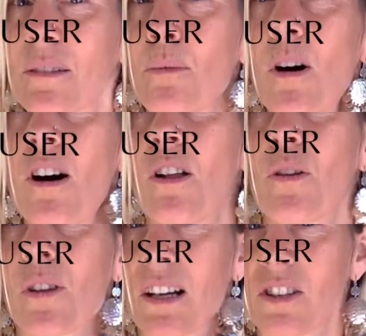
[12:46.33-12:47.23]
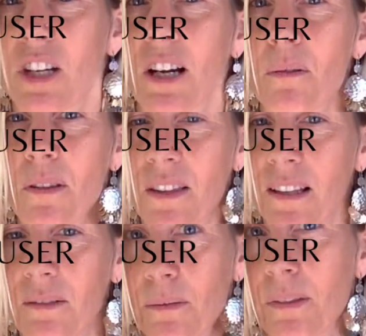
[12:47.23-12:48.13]
wall or a chair
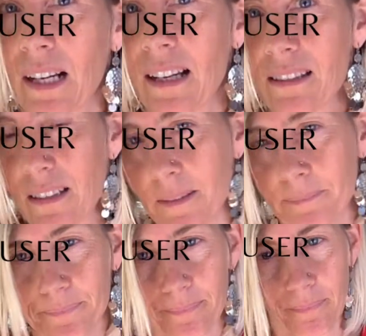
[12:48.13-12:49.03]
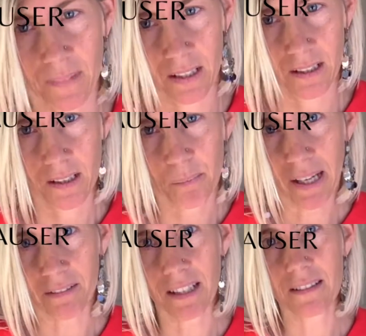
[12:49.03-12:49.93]
that has a
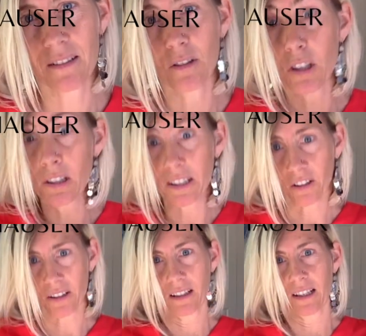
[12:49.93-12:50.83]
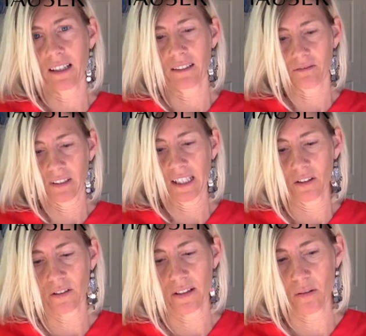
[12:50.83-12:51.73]
backrest, so you could literally like lean
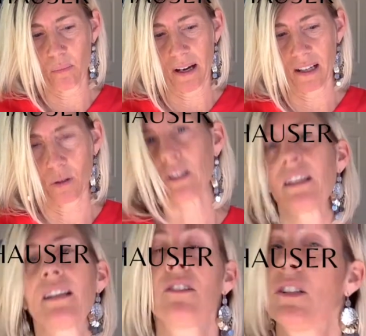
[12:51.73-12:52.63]
yourself back, or you